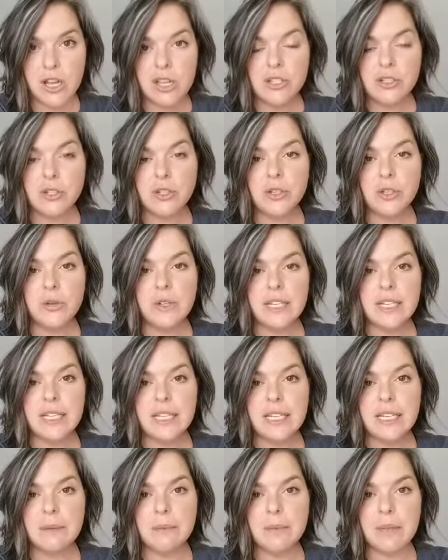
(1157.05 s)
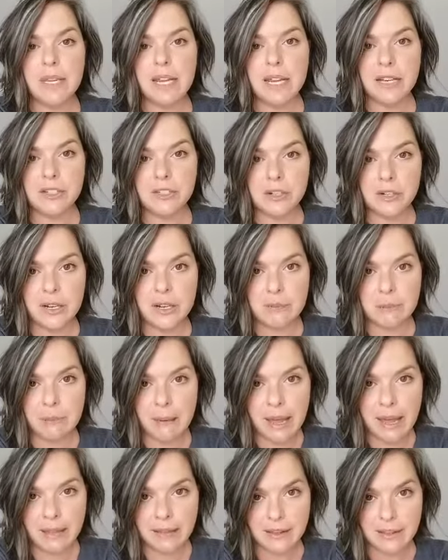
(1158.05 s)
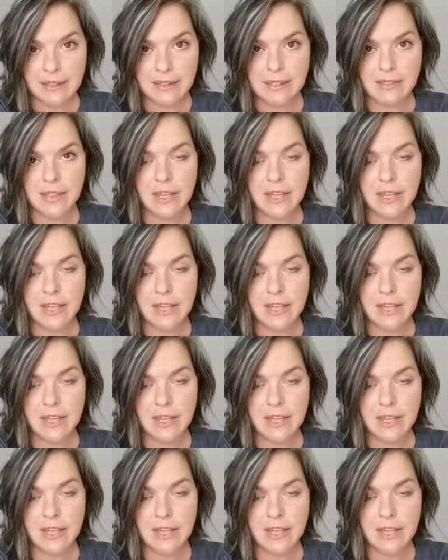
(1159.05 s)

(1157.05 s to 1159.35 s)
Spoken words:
So you need to keep the nature in balance.